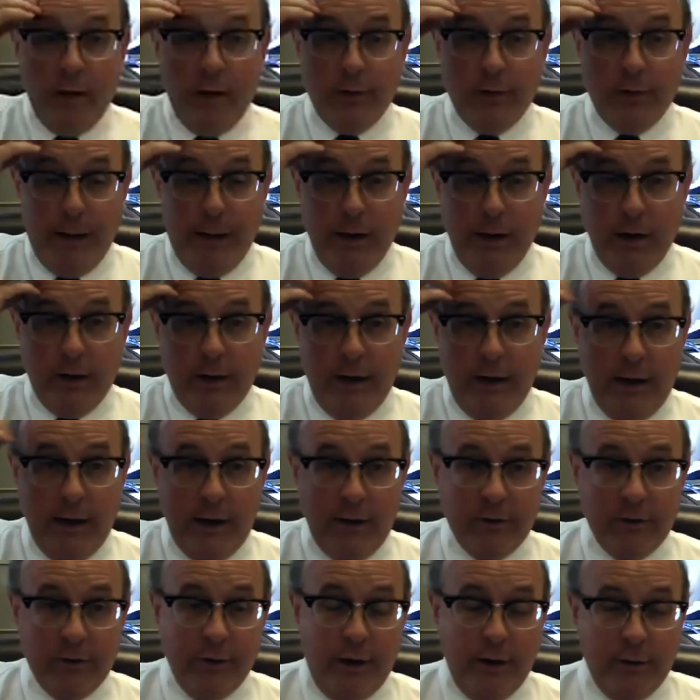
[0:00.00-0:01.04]
at the
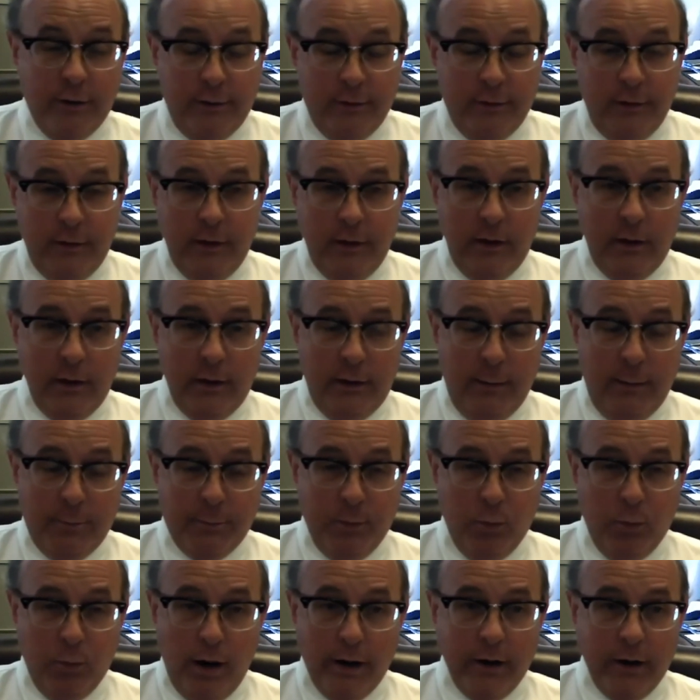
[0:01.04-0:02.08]
barricades trying to keep
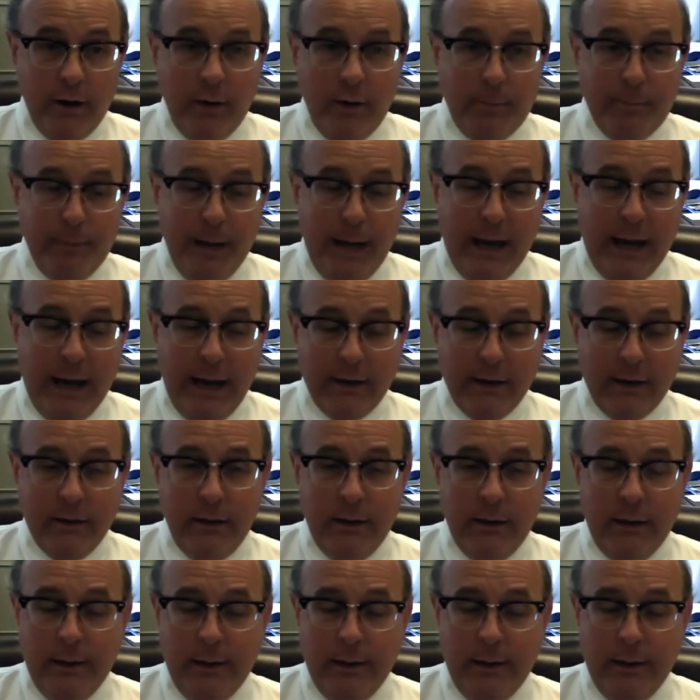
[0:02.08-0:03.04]
the water back.